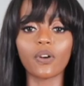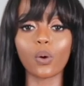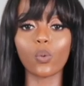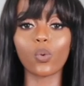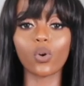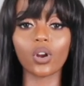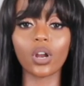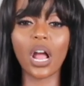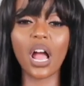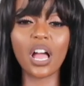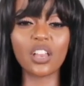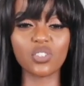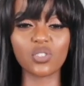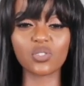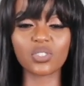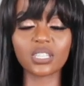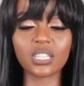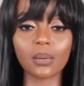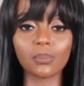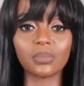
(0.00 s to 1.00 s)
I wear it
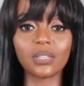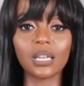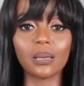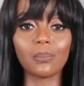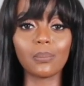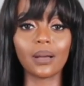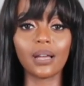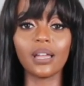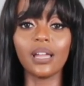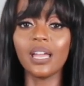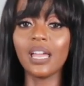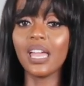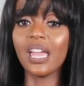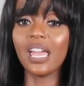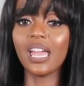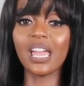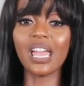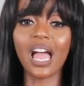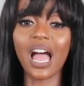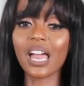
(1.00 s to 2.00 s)
under something, but
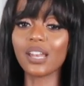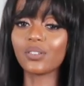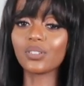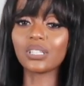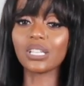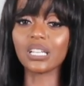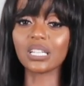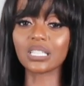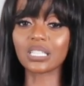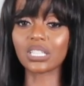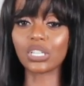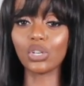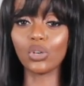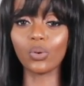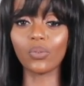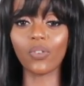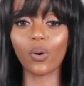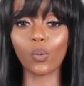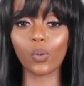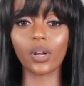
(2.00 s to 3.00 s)
I don't think it's
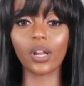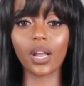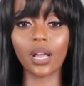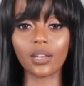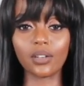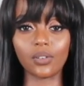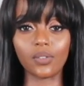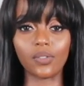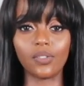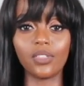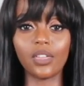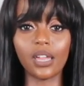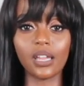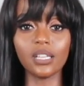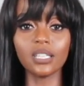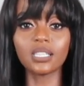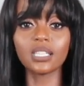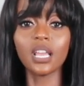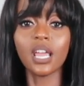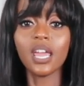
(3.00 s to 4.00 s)
cute if I wear it under
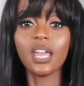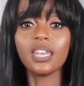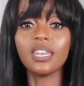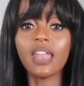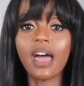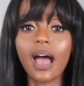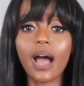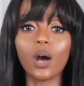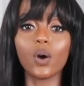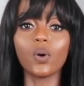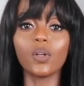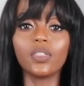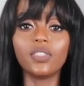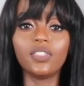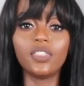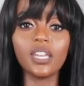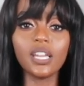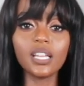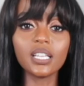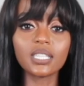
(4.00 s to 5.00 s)
this. Now,
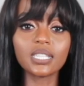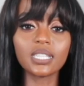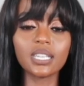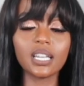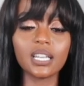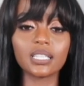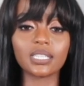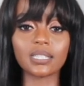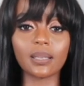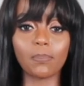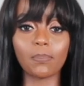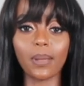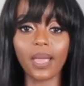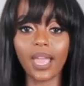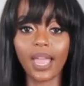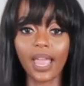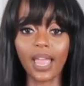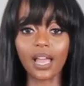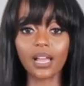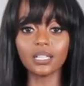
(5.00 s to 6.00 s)
this is the
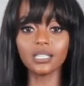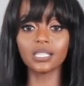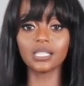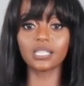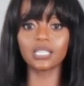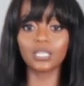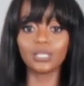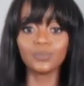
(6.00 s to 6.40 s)
pants.